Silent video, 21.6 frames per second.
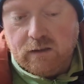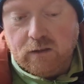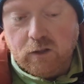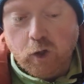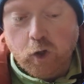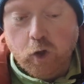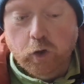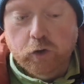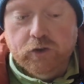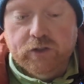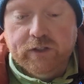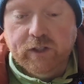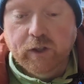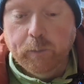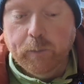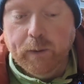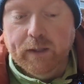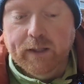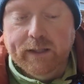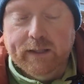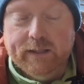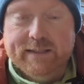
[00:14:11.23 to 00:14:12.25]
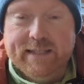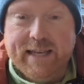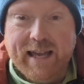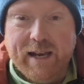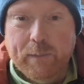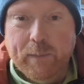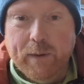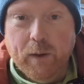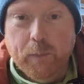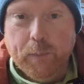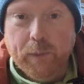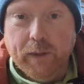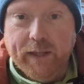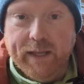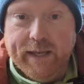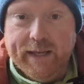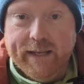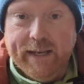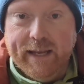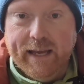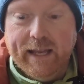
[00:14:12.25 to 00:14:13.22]
There could still be a little tiny bit of
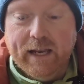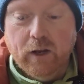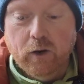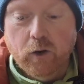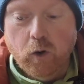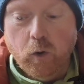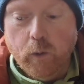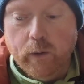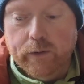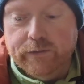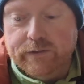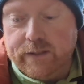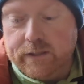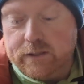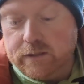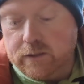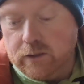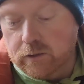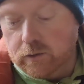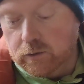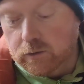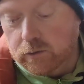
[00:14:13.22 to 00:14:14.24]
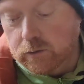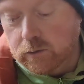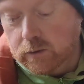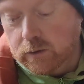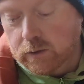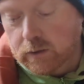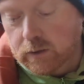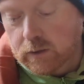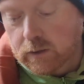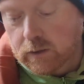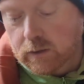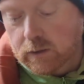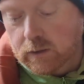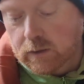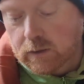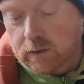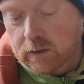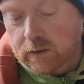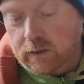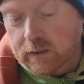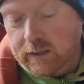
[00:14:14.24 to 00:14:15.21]
play in it, and I don't want it to,
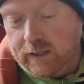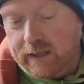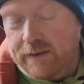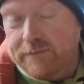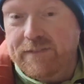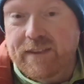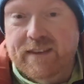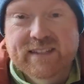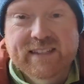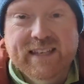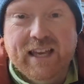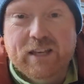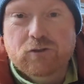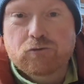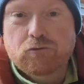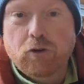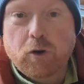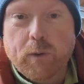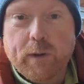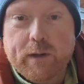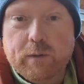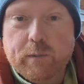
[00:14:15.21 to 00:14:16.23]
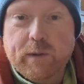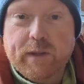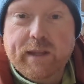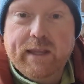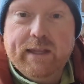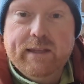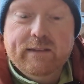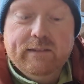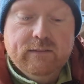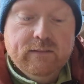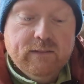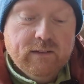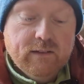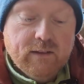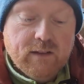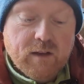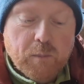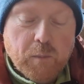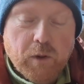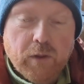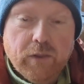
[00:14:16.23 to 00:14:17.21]
if this gets ruined within
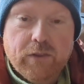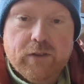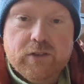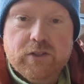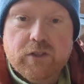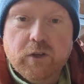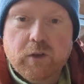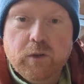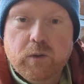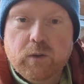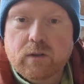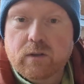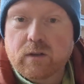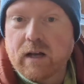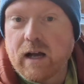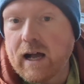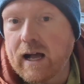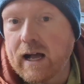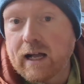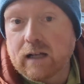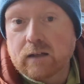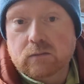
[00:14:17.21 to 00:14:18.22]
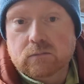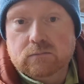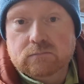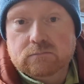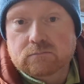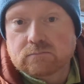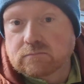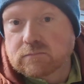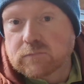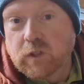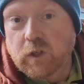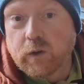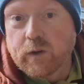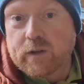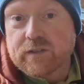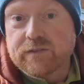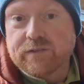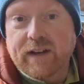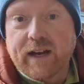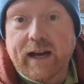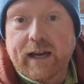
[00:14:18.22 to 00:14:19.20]
a month or two,
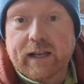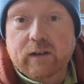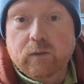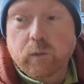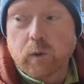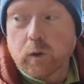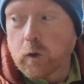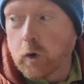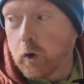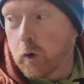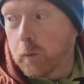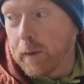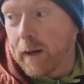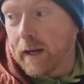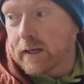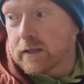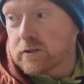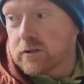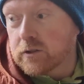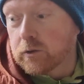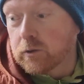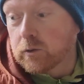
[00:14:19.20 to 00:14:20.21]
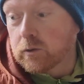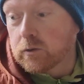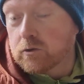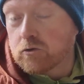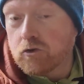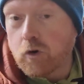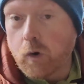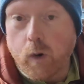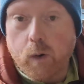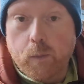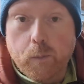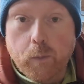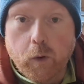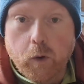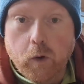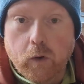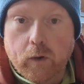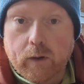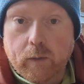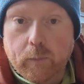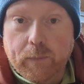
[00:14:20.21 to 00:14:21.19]
it's fine. We'll go back to the drawing board.